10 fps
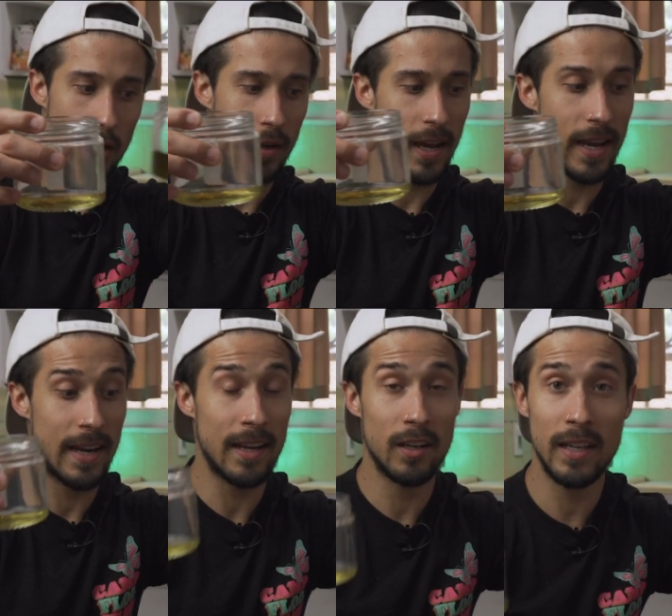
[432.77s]
Okay,
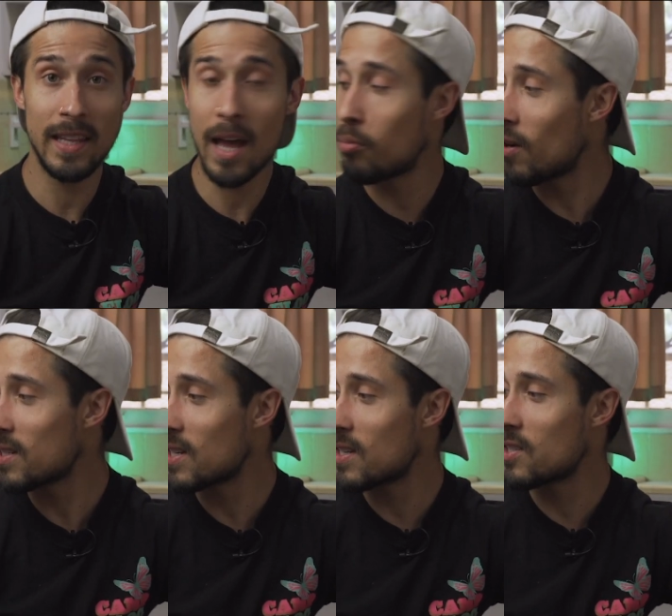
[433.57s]
and then in that
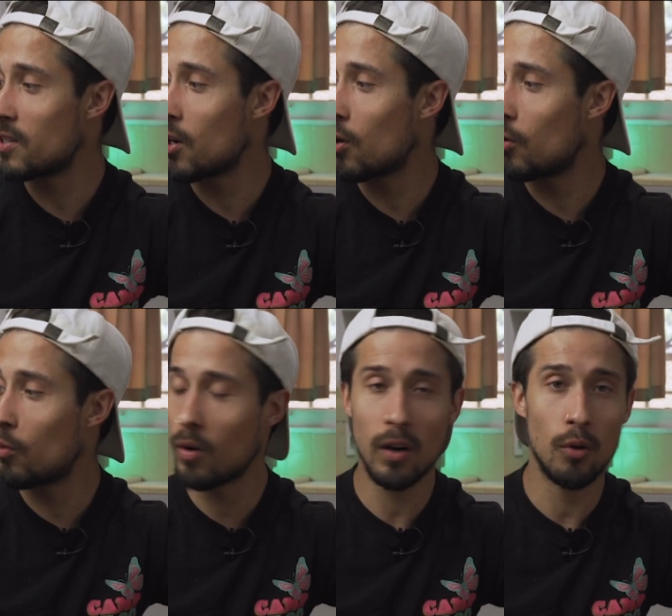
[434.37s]
process, you
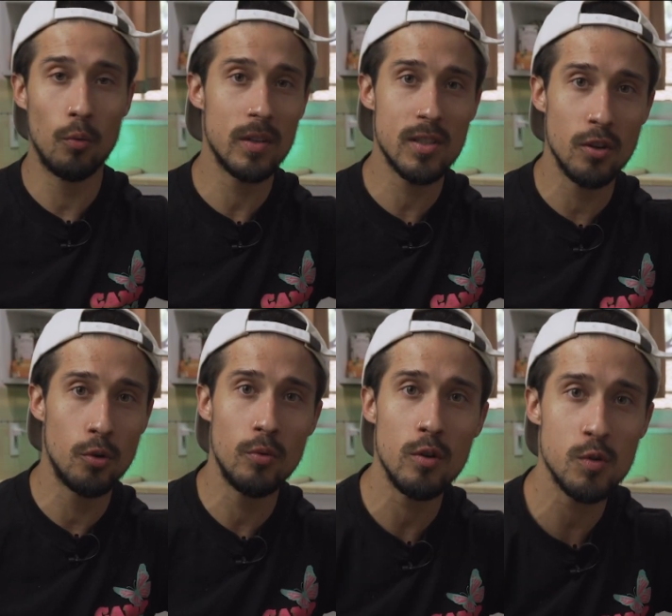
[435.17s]
know,
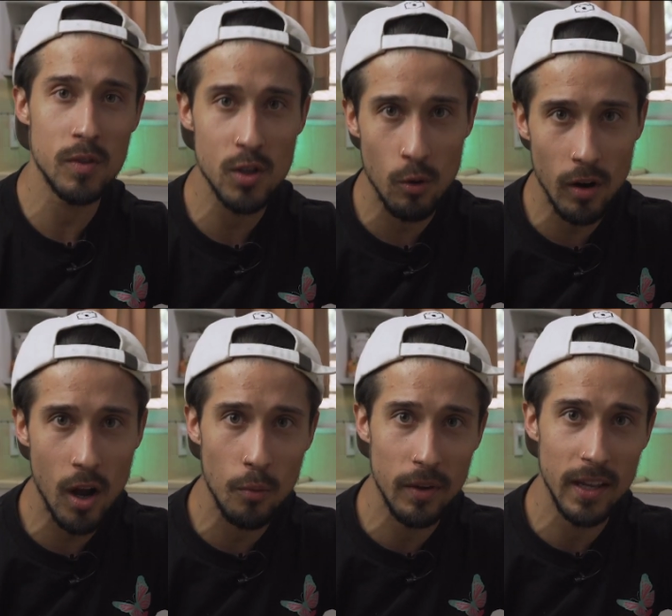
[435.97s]
who knows what's going
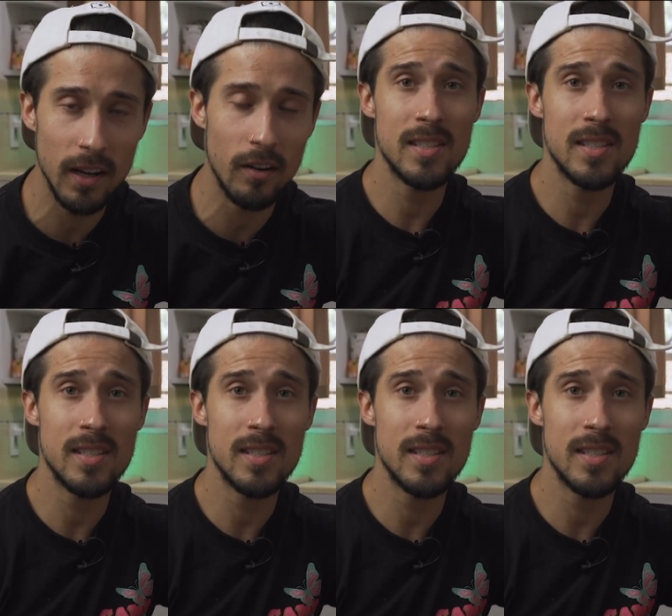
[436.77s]
on with it.